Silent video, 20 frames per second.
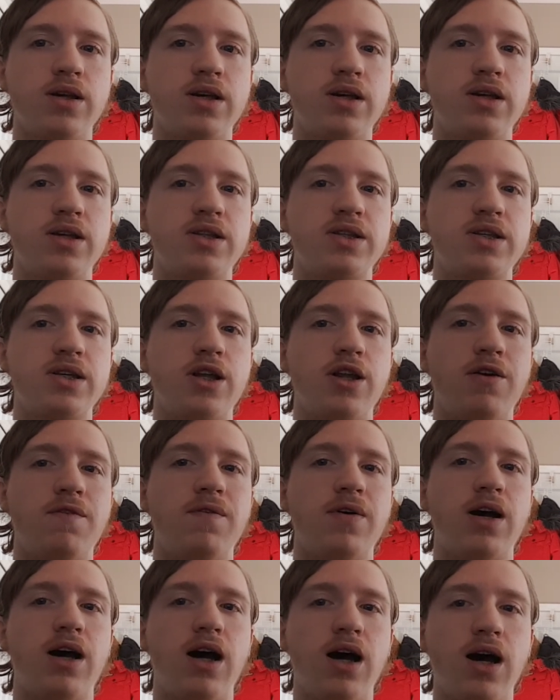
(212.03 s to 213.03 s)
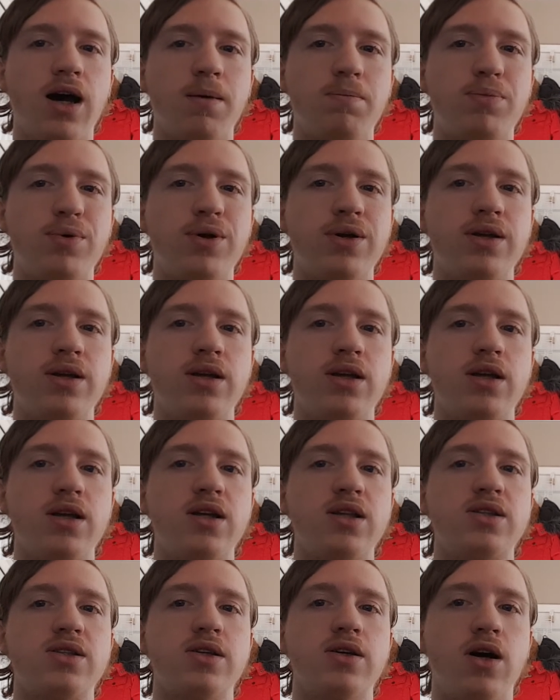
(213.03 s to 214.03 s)
Instead of up,
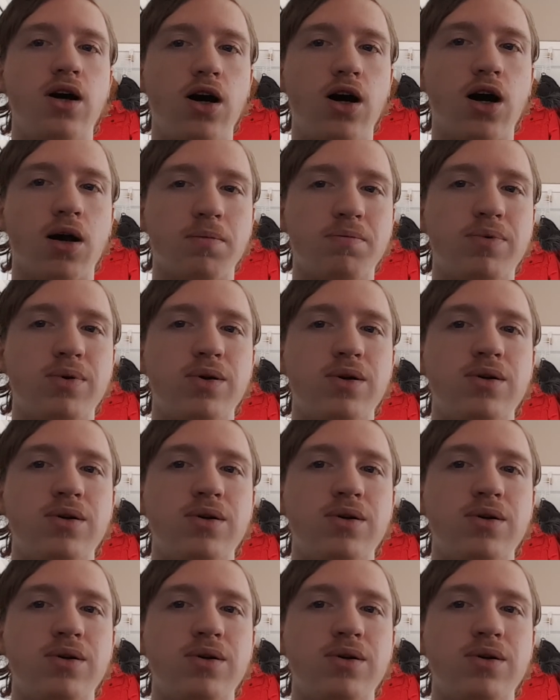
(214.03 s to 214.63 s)
it's up.